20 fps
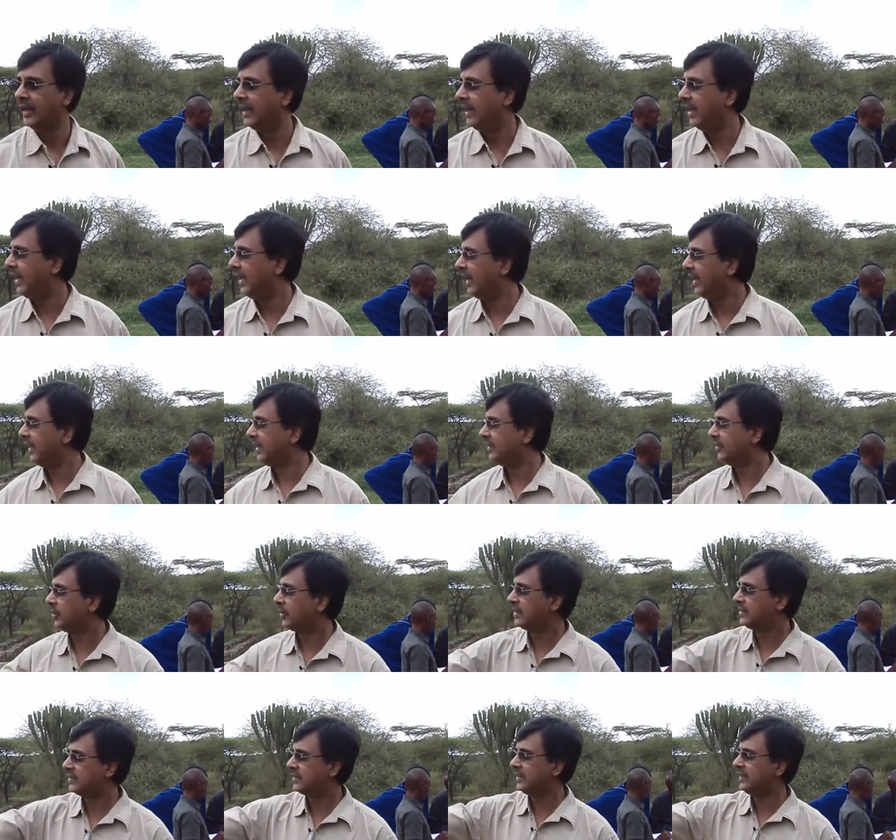And you
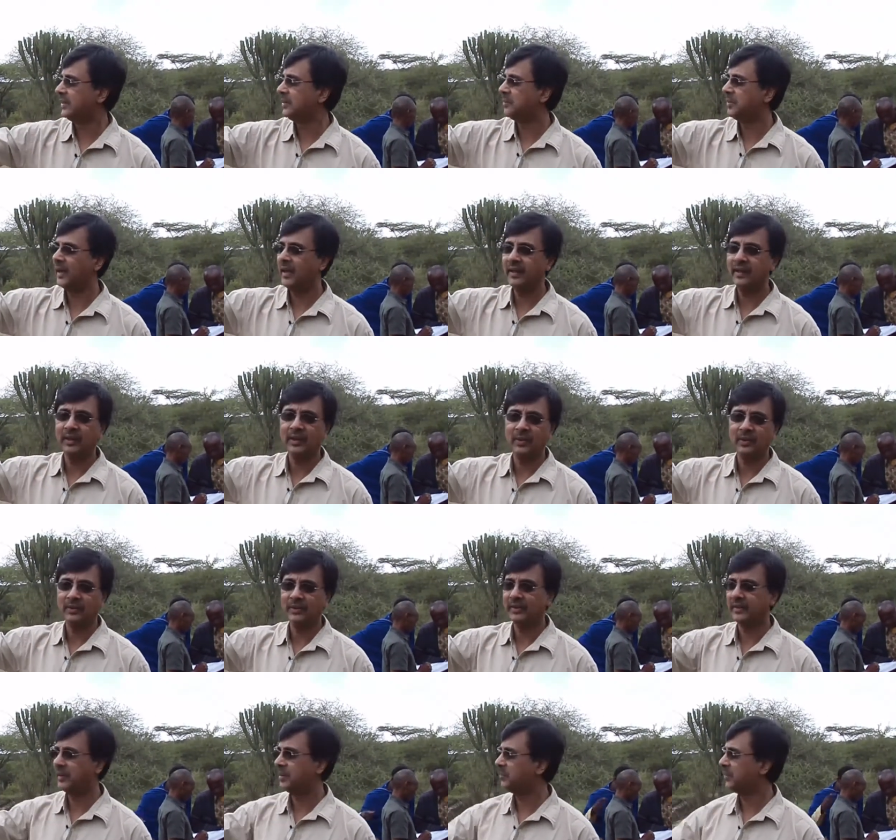can see the background,
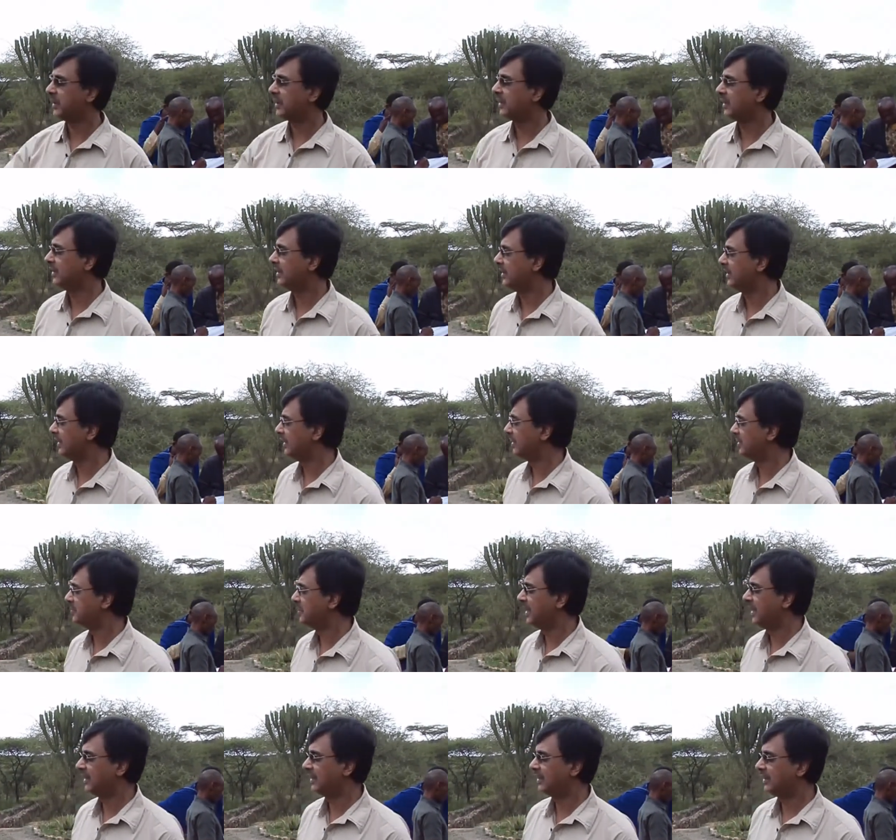the typical
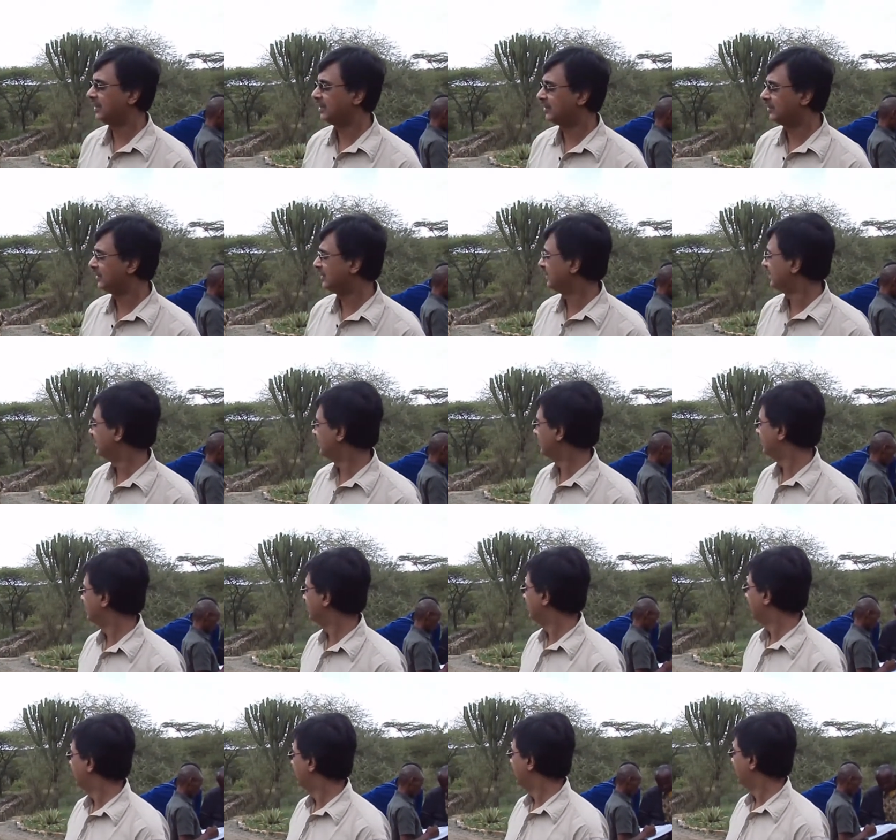background
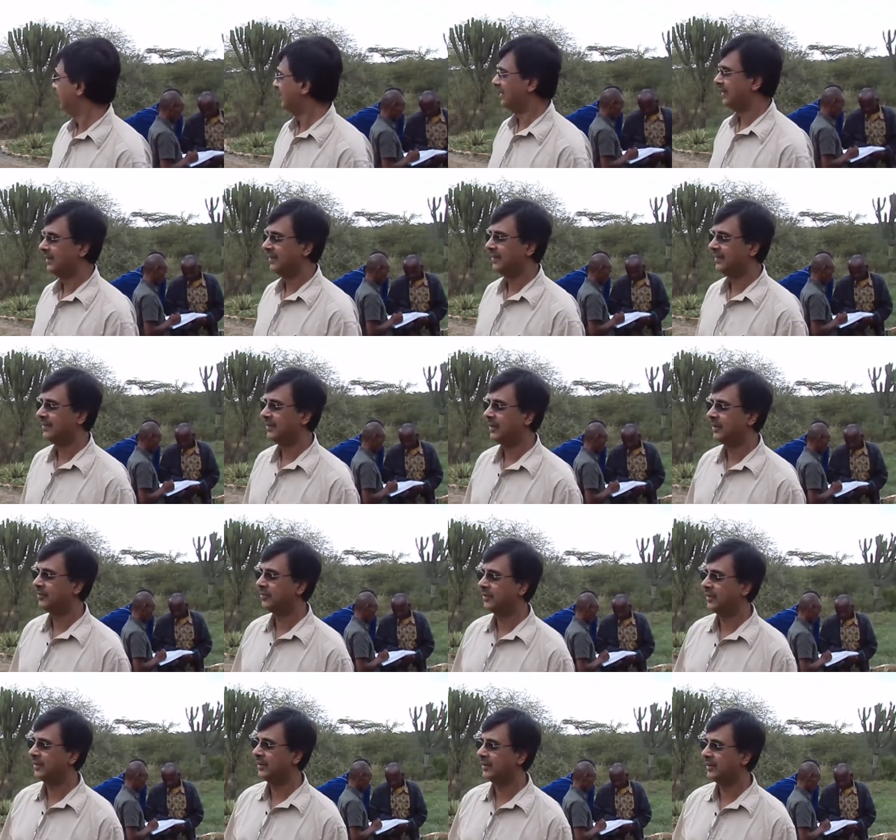of
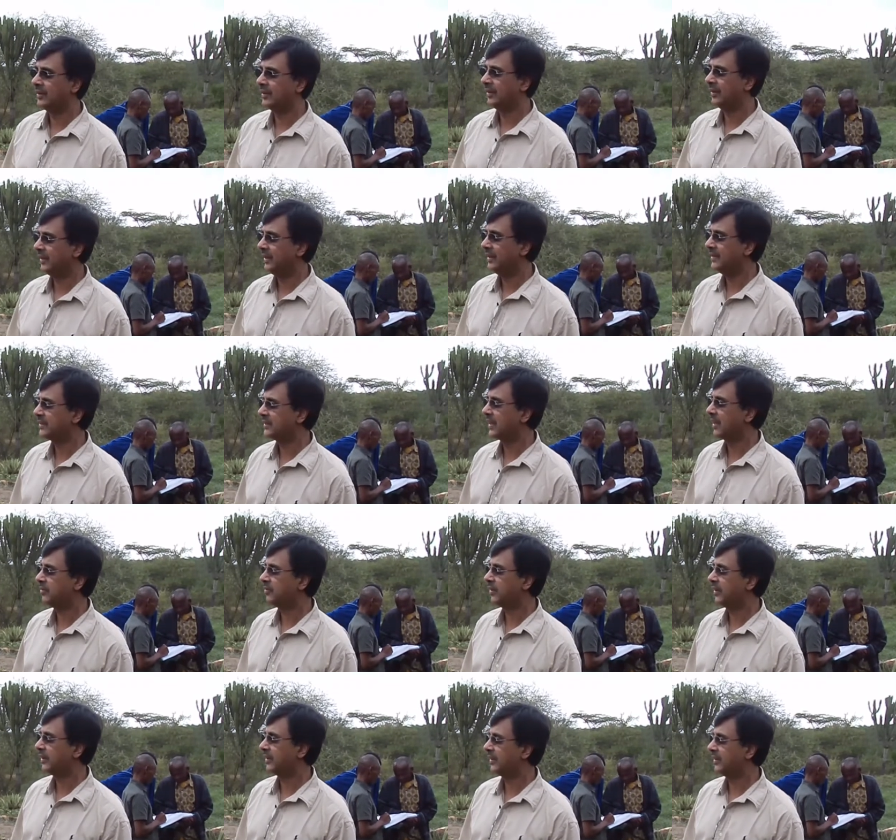an East
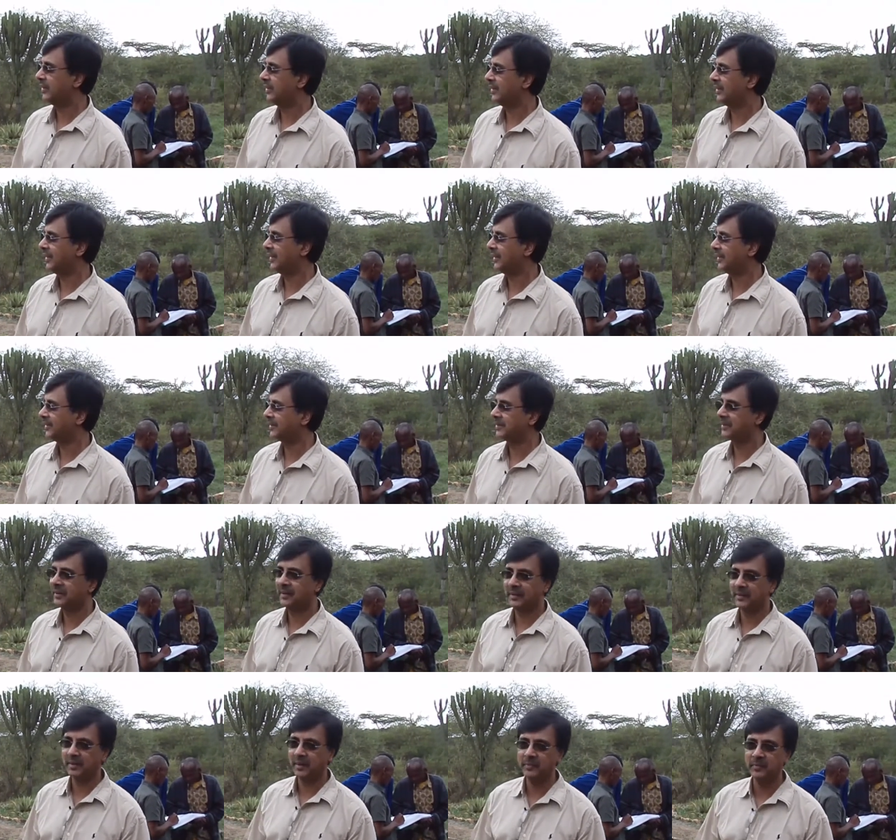African
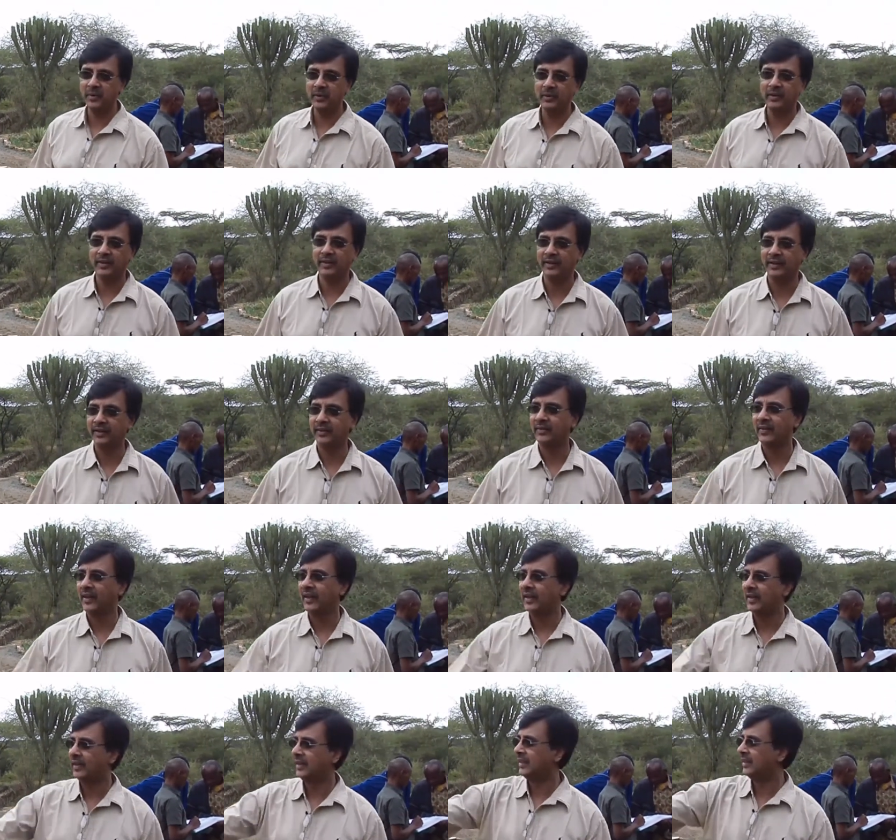community.
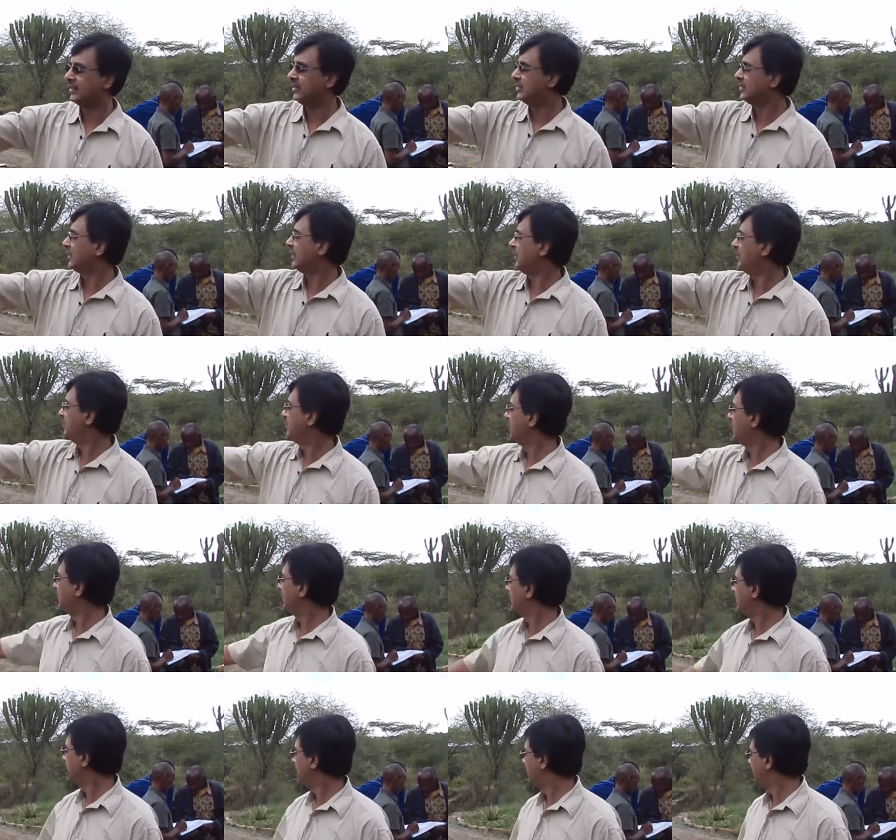You see how
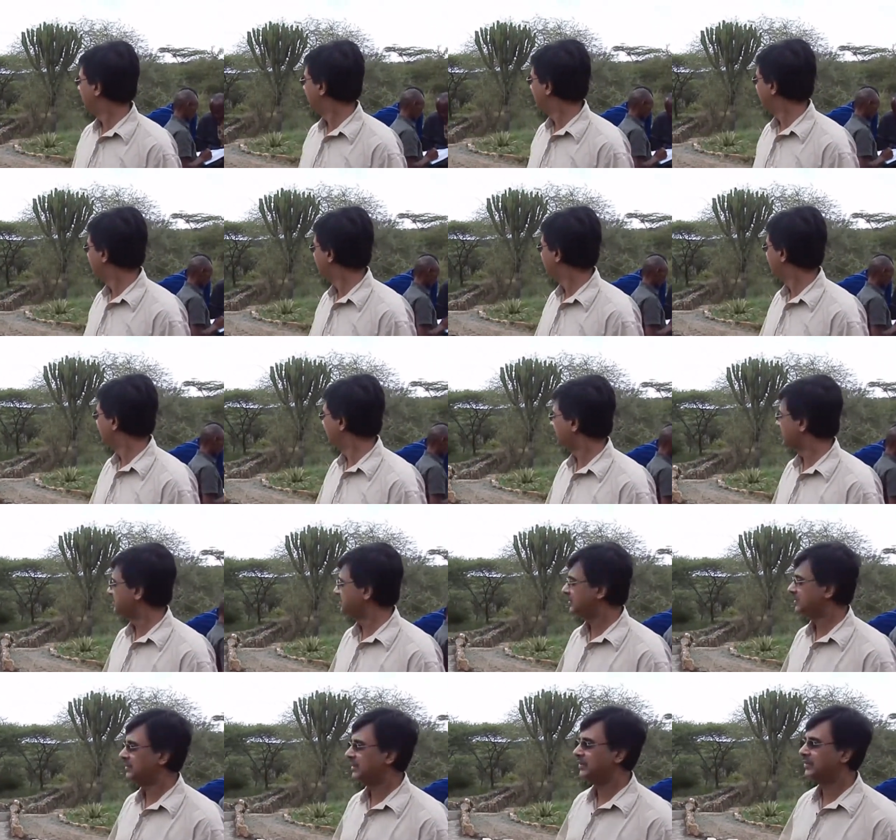beautiful it is in
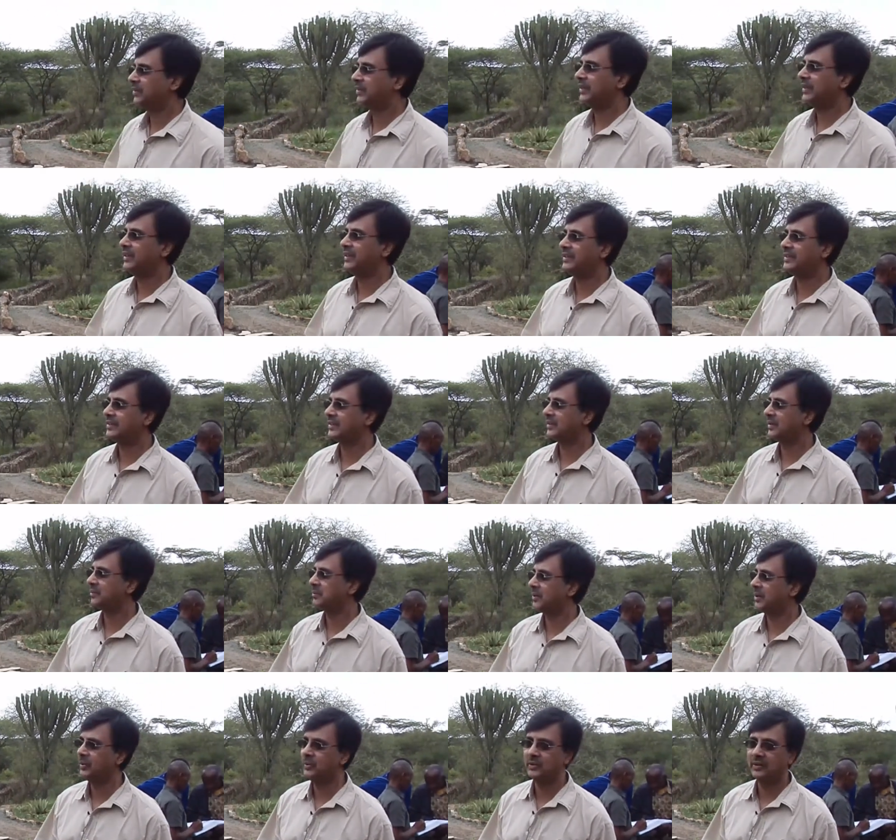terms of the trees and the
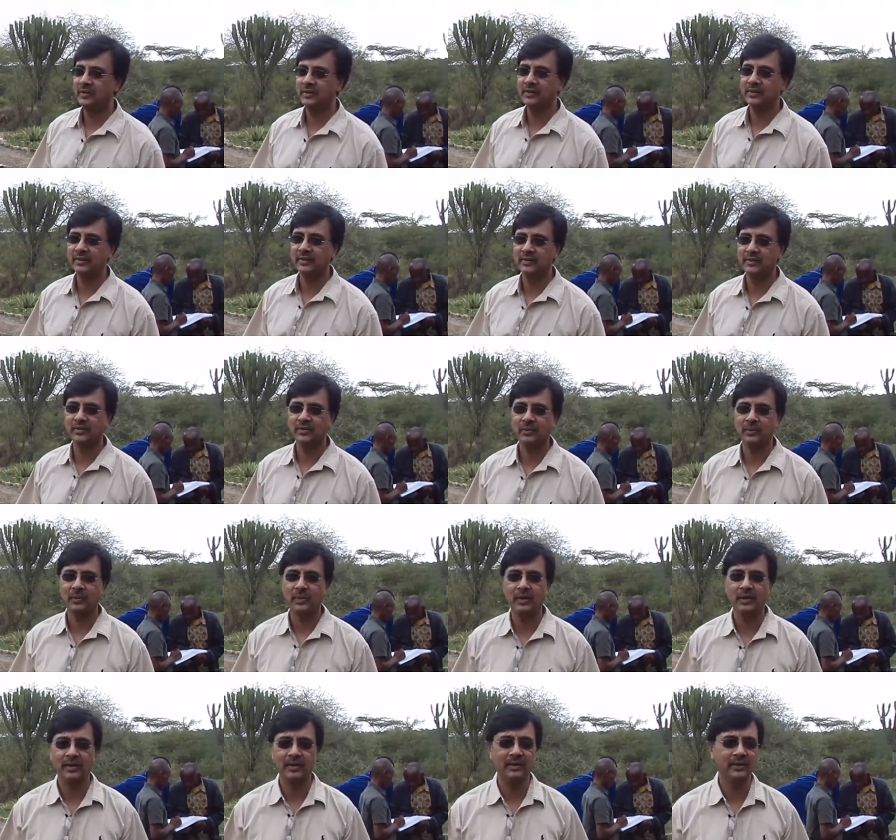mountains and so
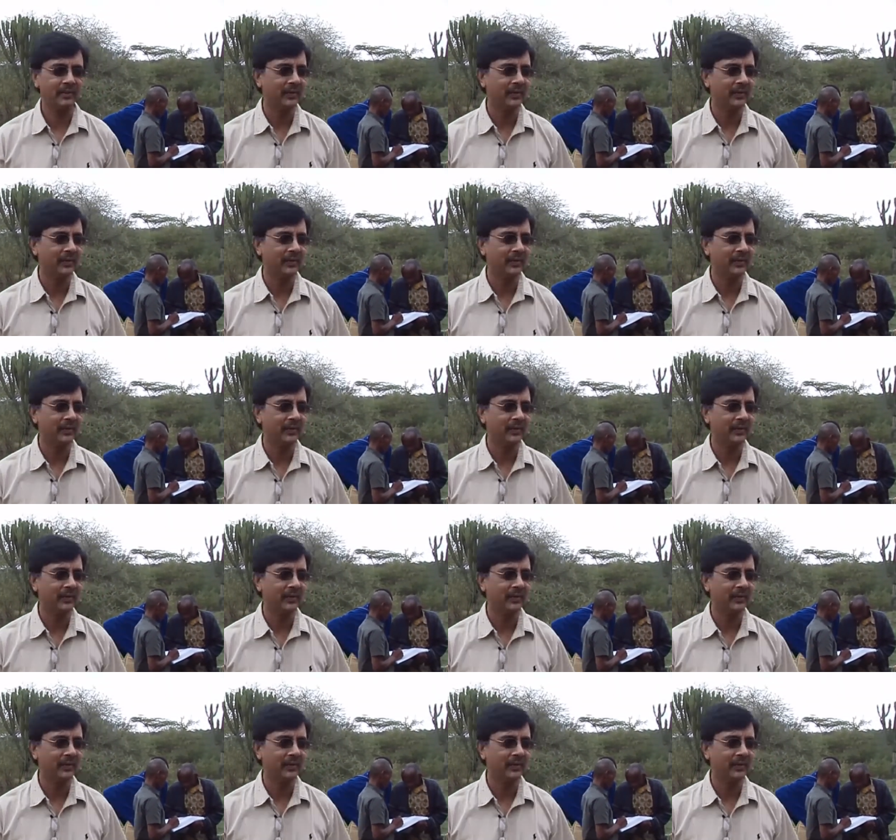on.